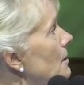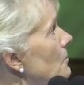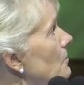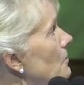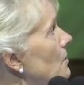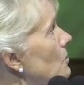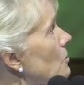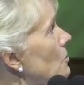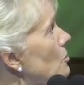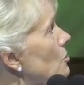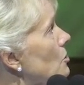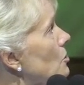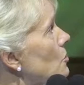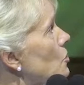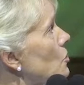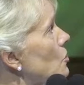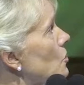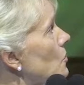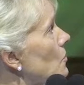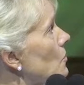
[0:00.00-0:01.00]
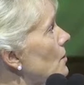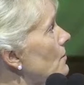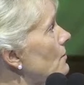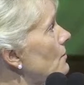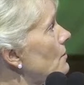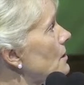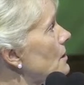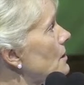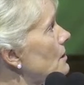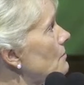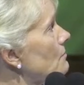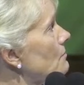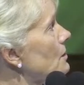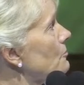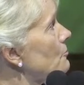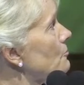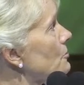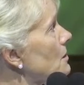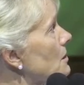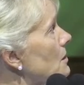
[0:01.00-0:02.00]
we also saw that there are some
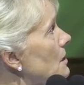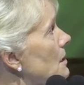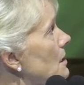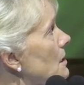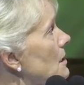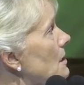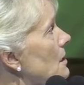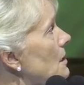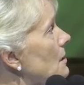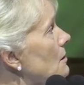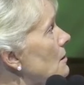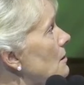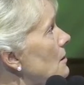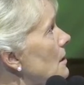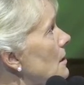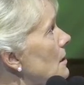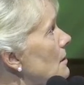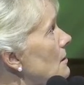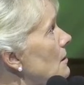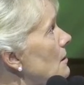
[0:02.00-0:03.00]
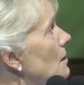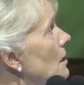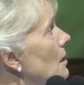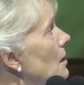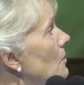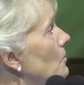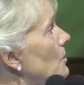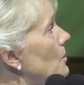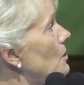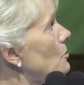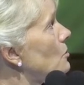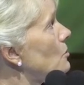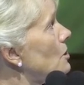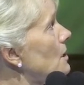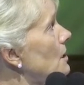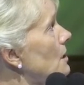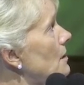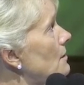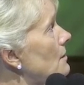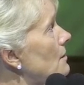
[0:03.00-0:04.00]
differences, and again we could
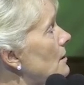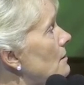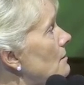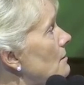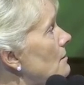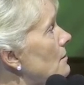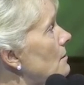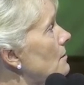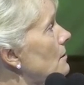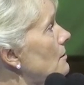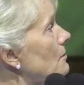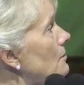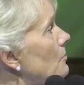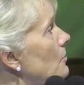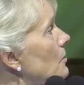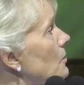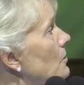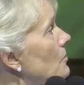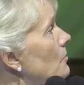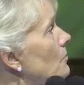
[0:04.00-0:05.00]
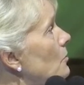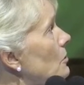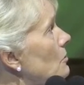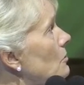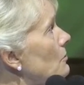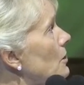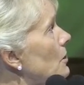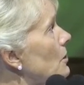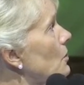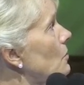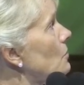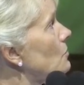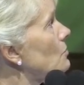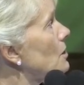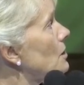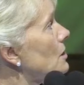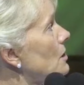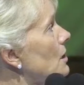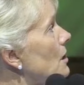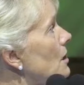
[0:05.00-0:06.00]
see that the
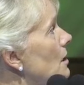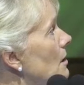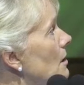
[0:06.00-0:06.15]
polymer-coated